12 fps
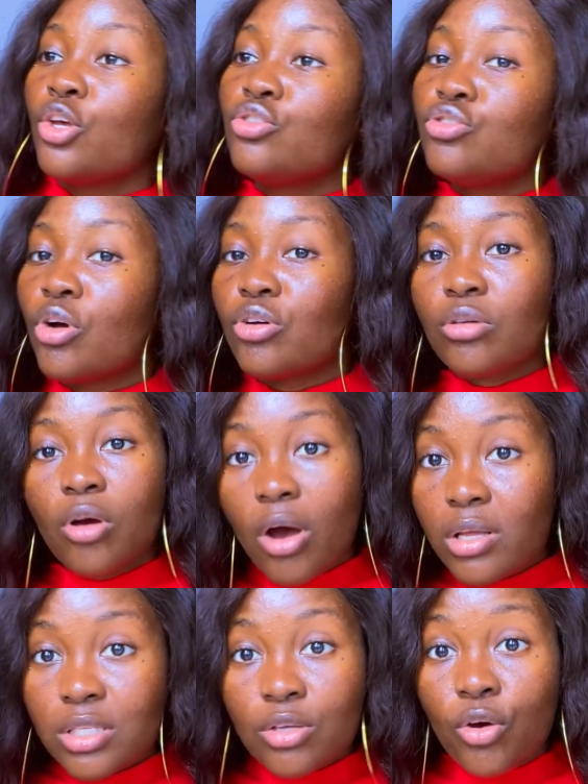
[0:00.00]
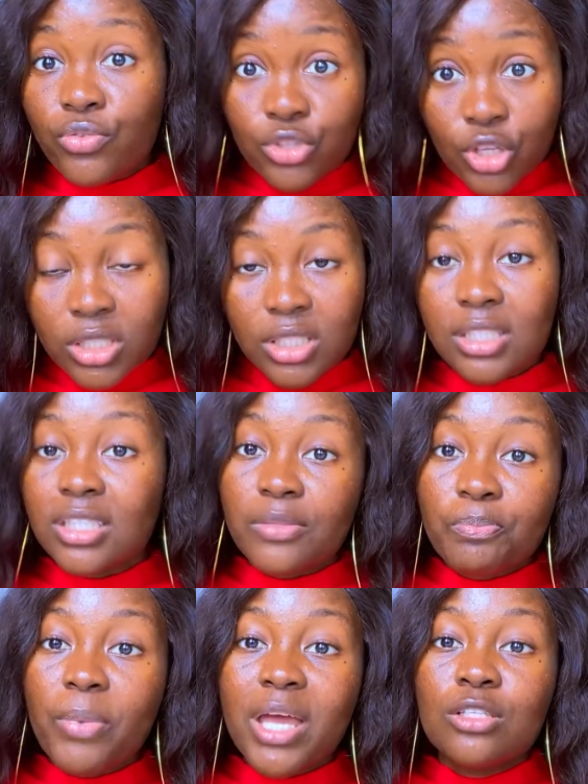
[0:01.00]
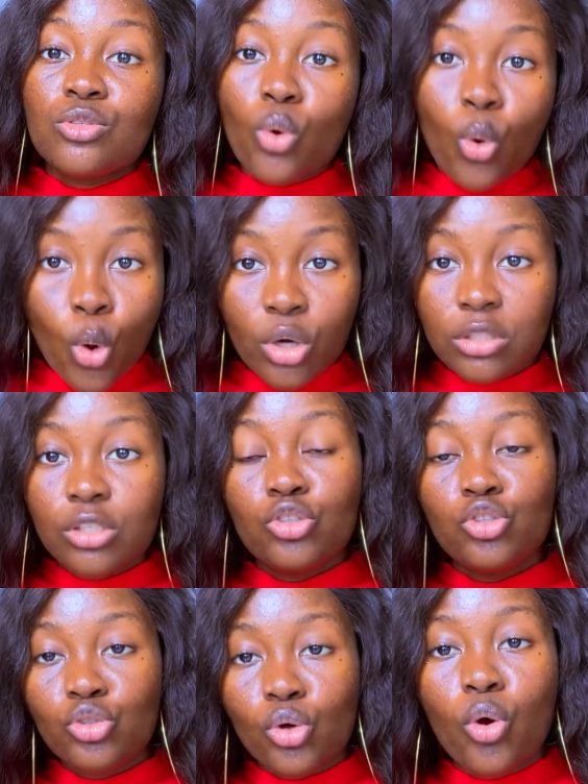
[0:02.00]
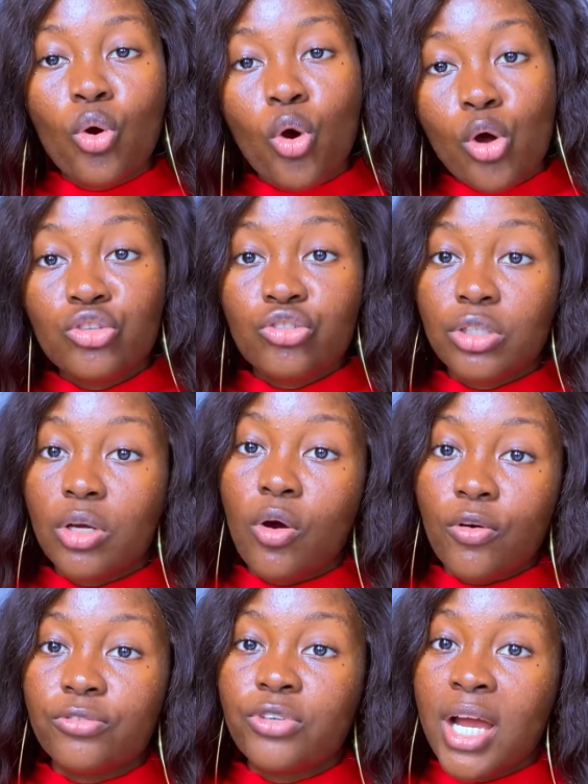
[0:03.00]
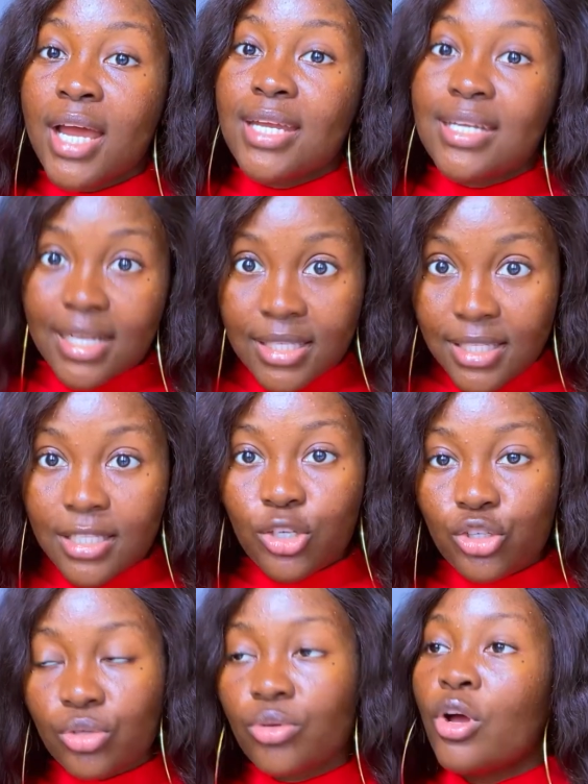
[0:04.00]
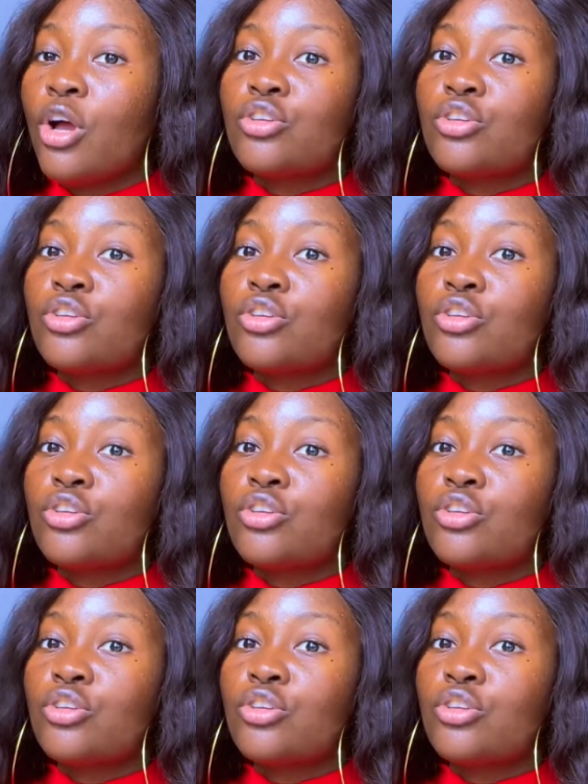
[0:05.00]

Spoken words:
your course of study depends on your country of destination.